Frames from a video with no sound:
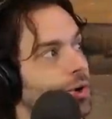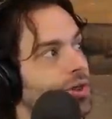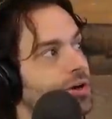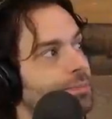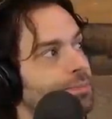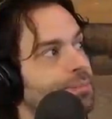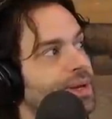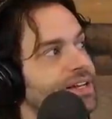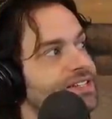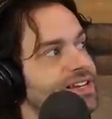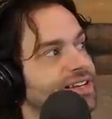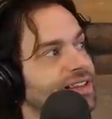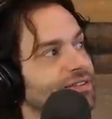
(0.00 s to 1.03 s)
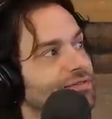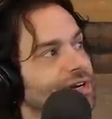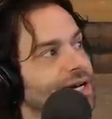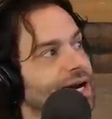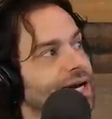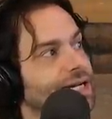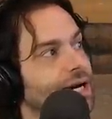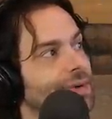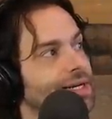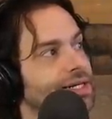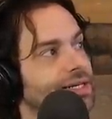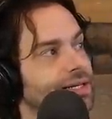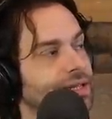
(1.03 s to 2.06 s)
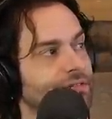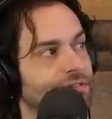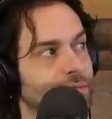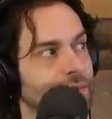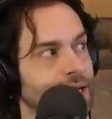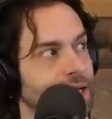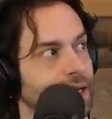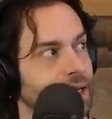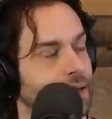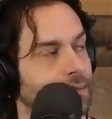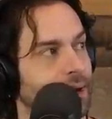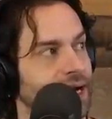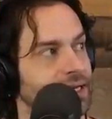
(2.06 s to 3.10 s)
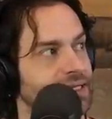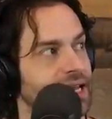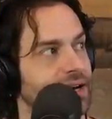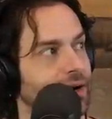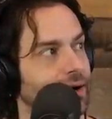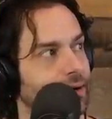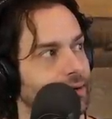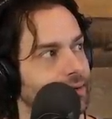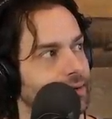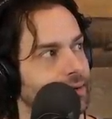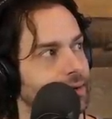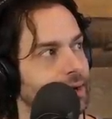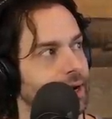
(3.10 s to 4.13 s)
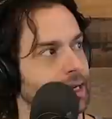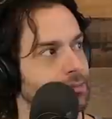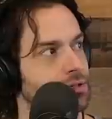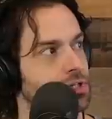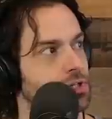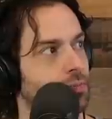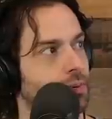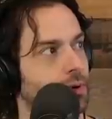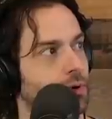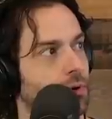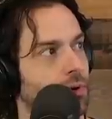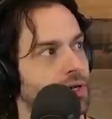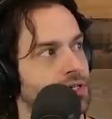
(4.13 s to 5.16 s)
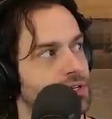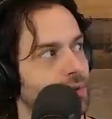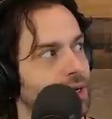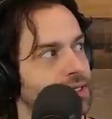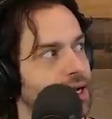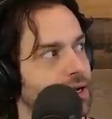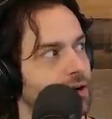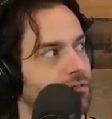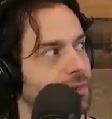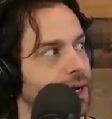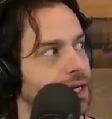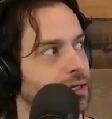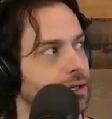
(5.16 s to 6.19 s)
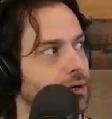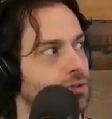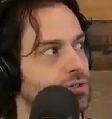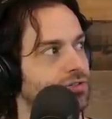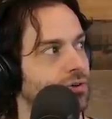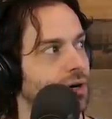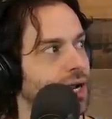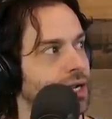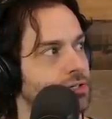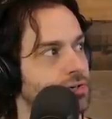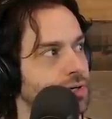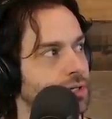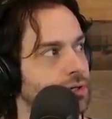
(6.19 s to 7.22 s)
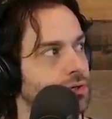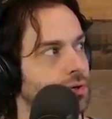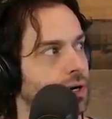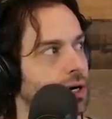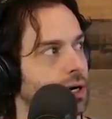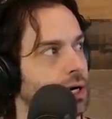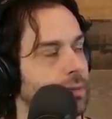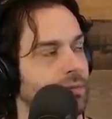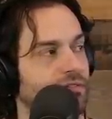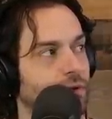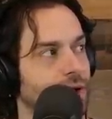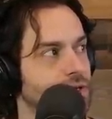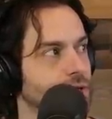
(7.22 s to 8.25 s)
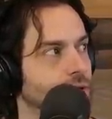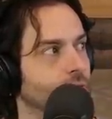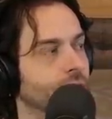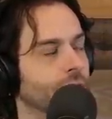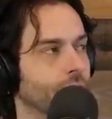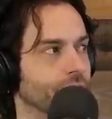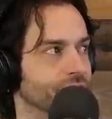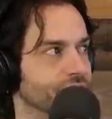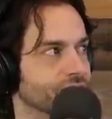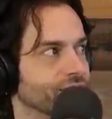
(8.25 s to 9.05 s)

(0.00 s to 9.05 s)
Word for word: the pizza delivery guy coming to deliver me my dinner. I am super horny, so I take off my clothes before answering the door. Oh, this isn't